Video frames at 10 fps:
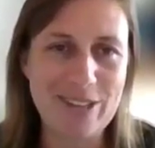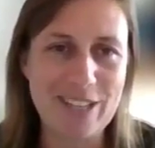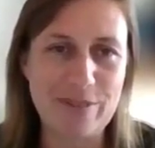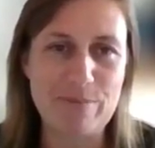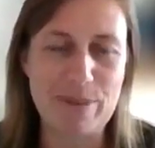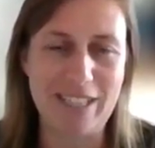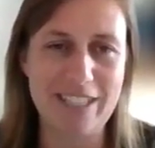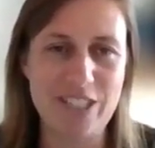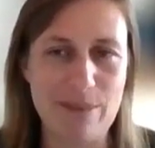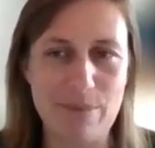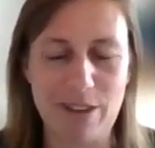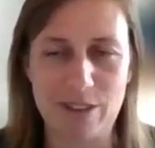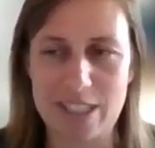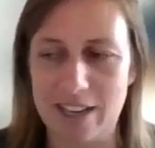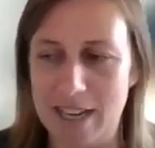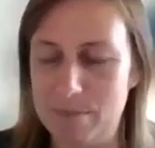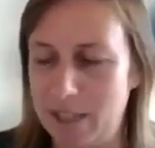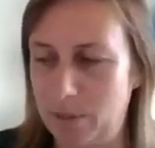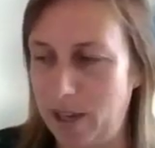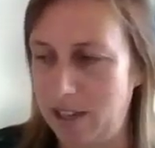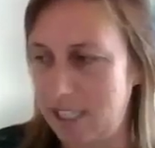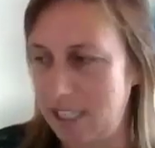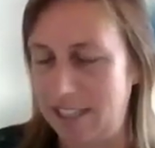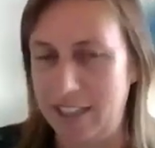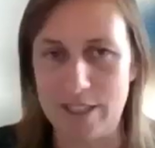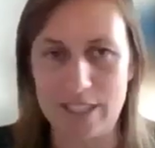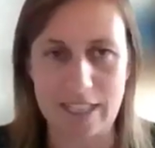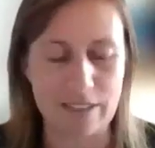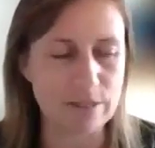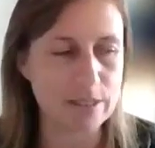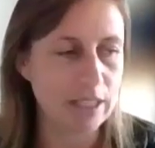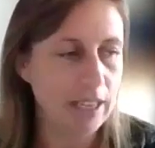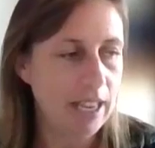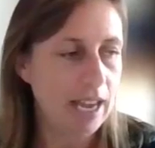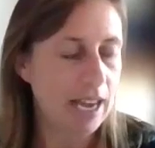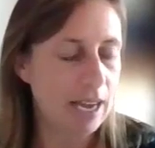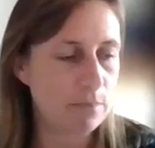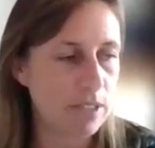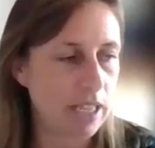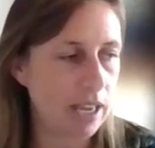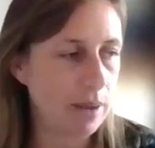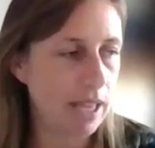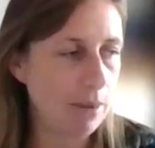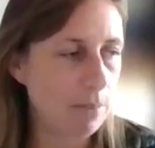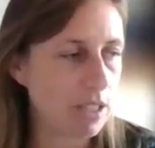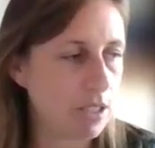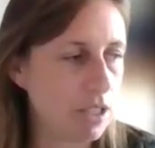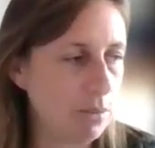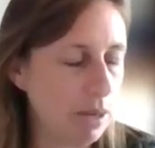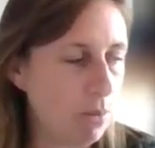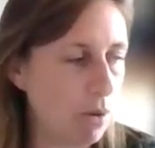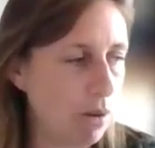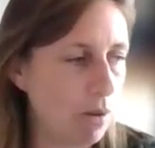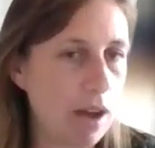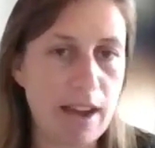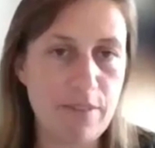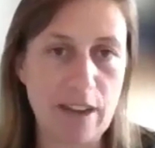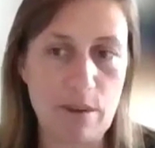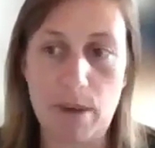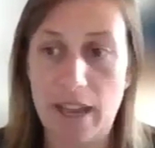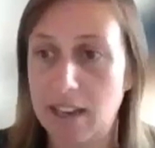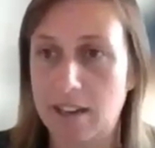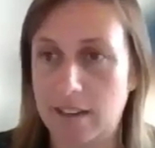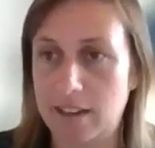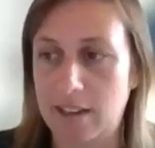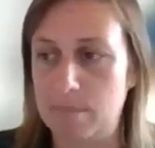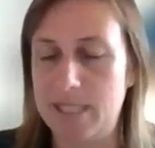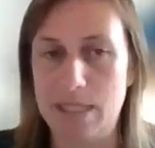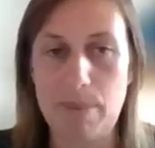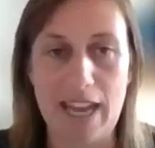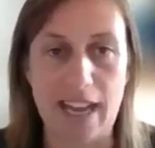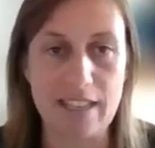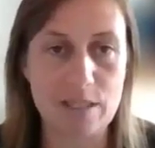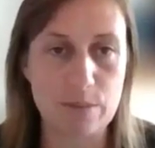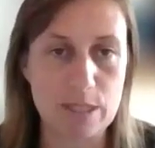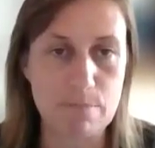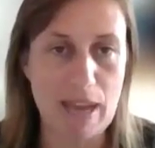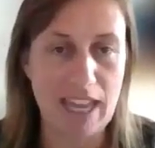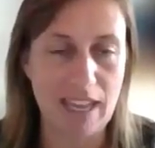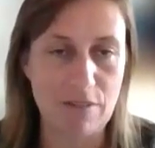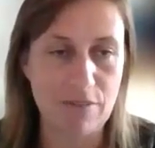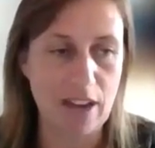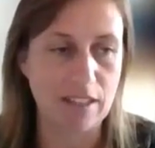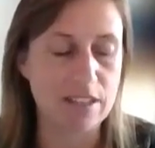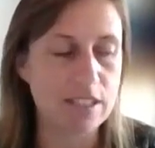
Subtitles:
We've been in the gym a long time, so we understand those skills. So it was doing what I found my club did best, was making it fun.